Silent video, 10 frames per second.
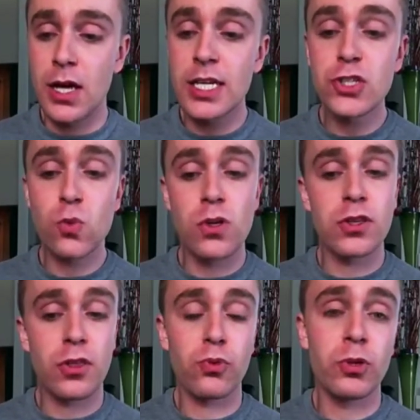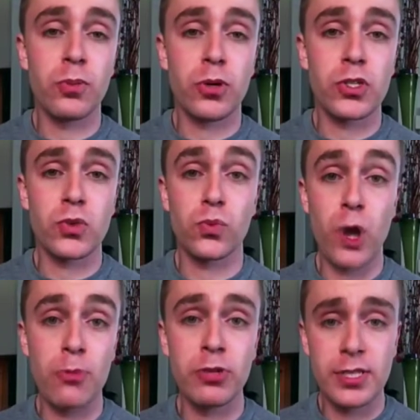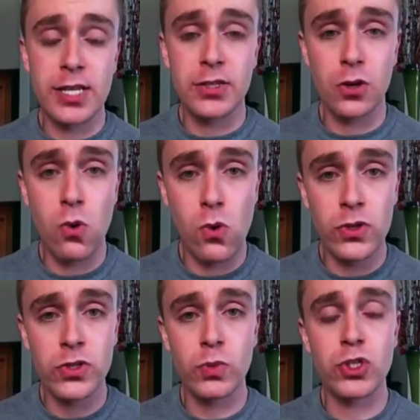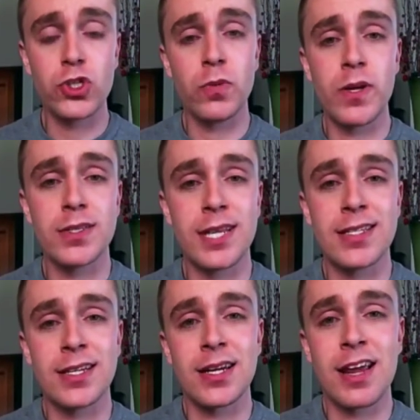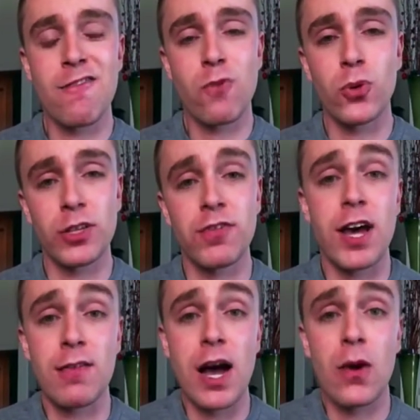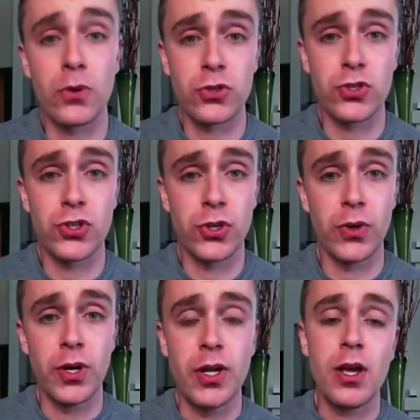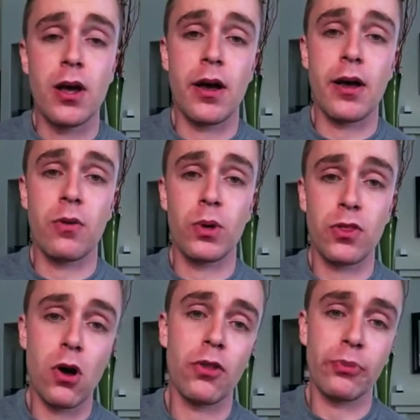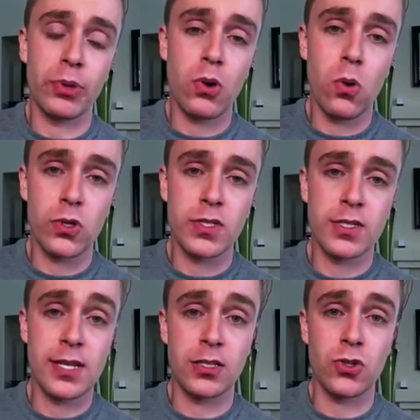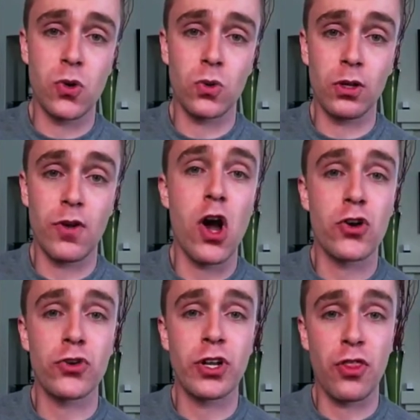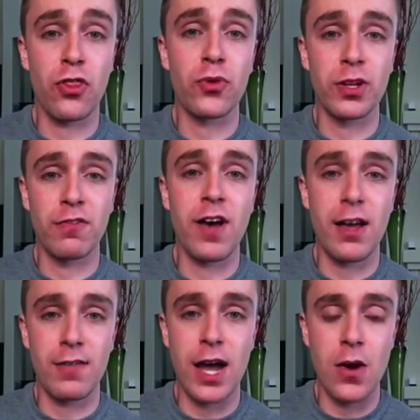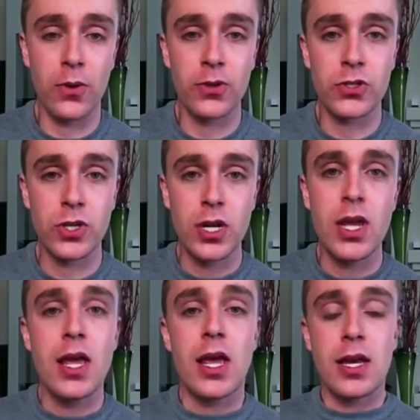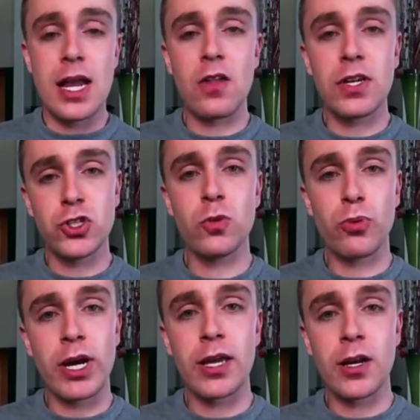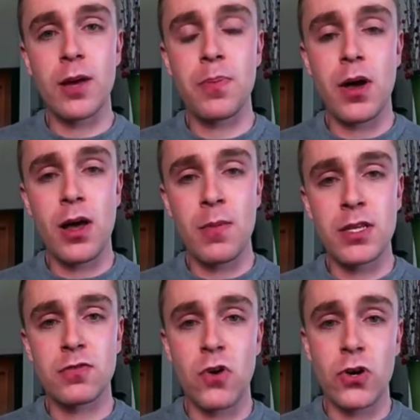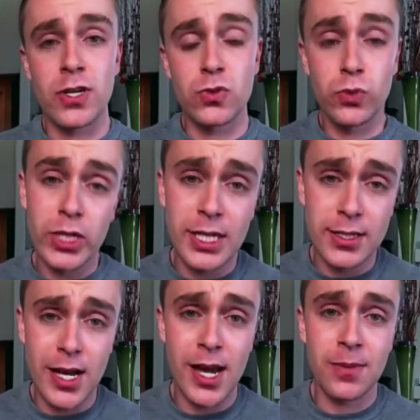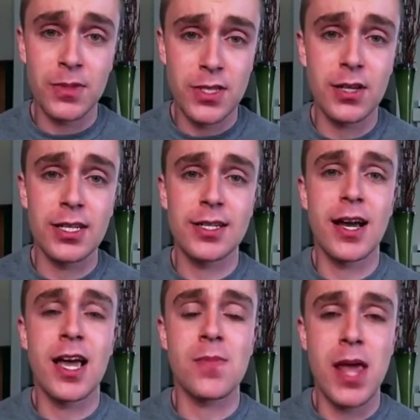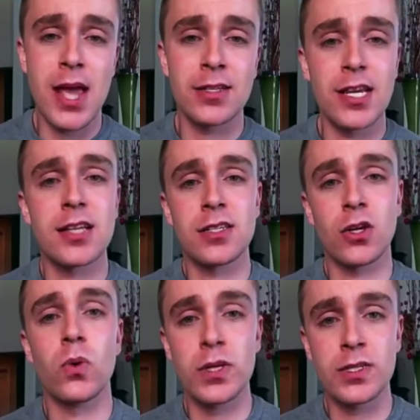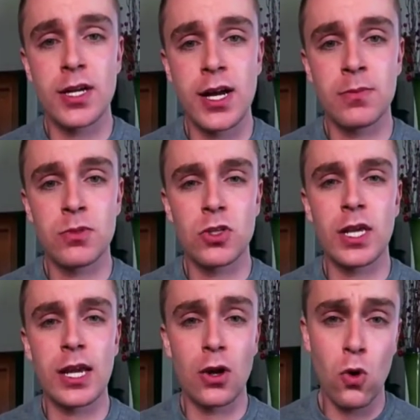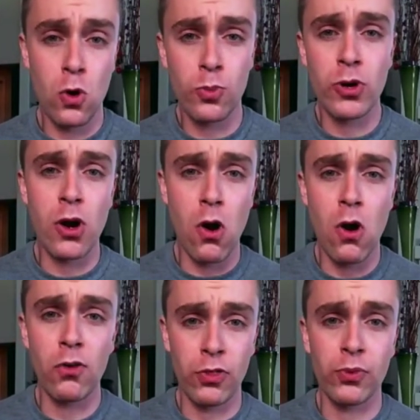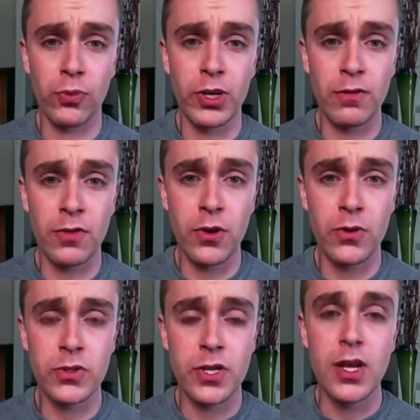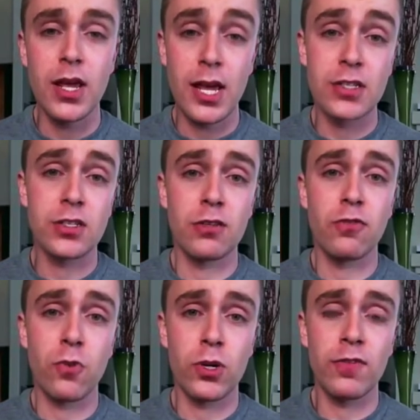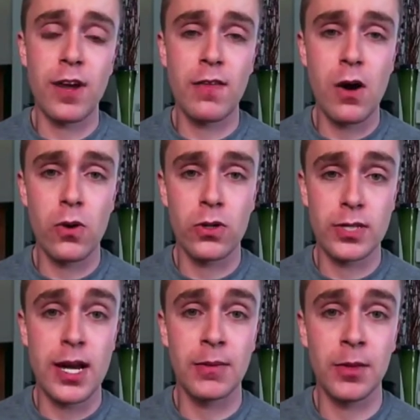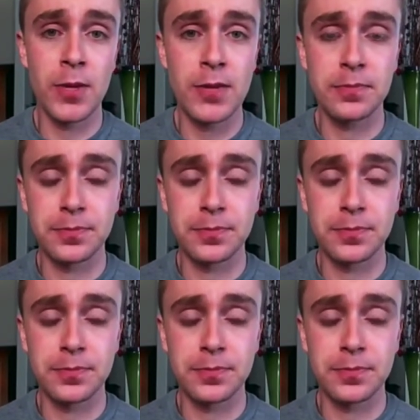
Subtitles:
Each one of the 3 books represent a course which you must designate 45 hours to. With all 3 courses, that's a total of 135 hours. Now, they do break it up as far as reading time, study time, and test and quiz time, so they incorporate all 3 of those into the 45-hour time limit.